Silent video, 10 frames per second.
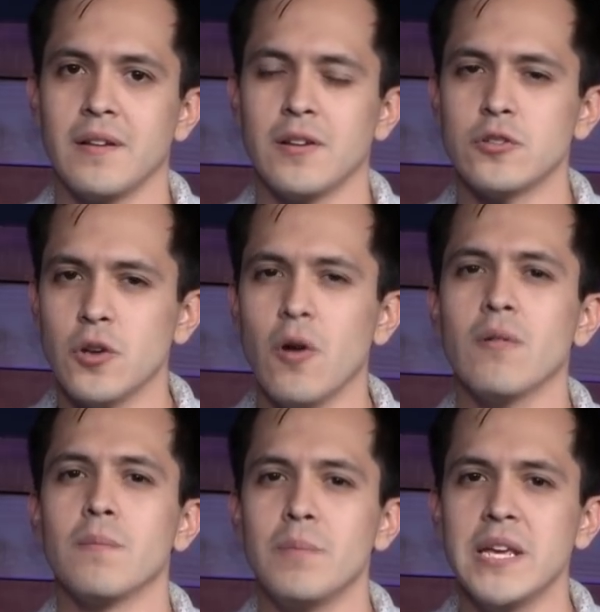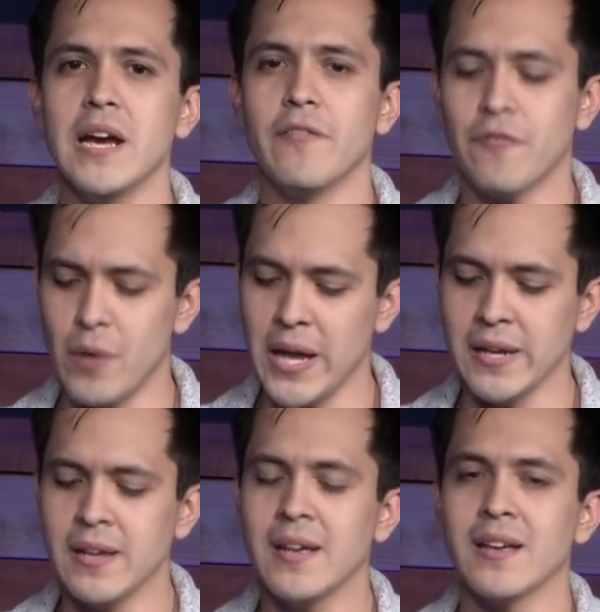Don't be
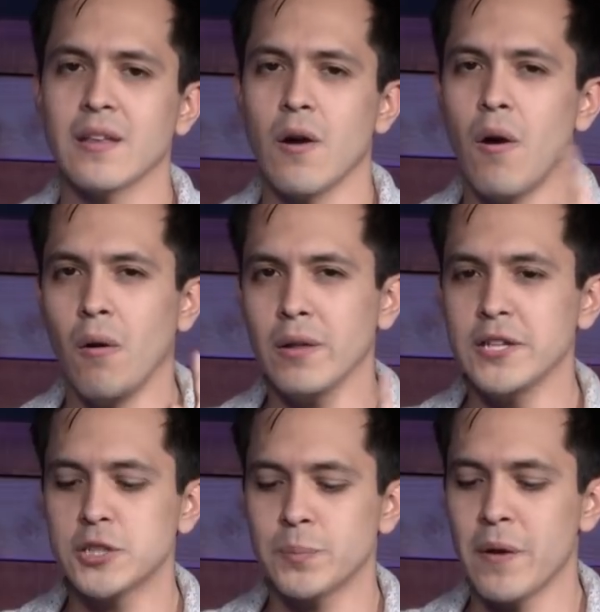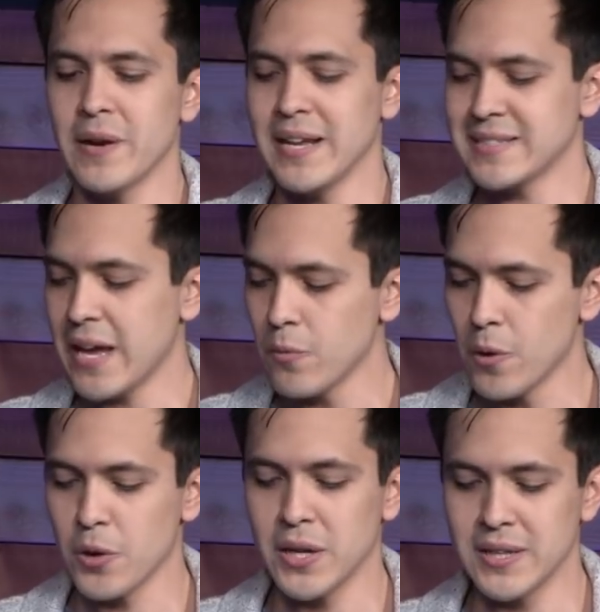afraid. The Holy Spirit is at
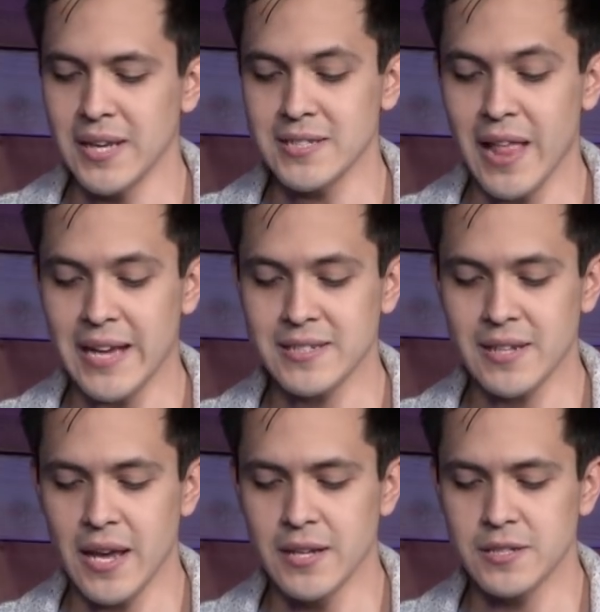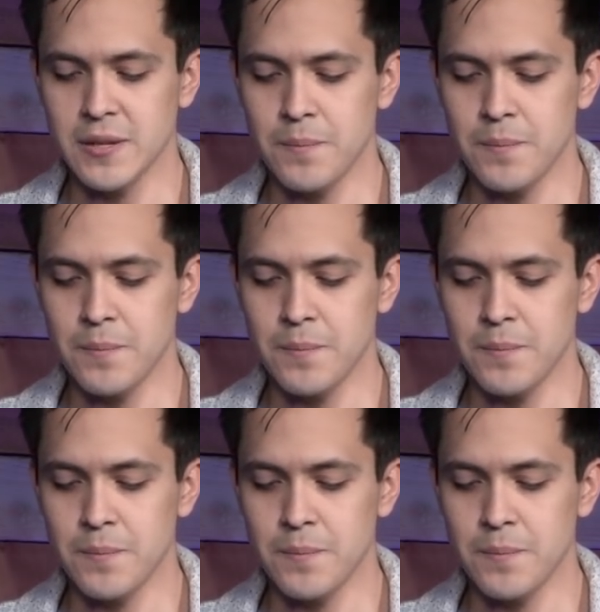work in these last days.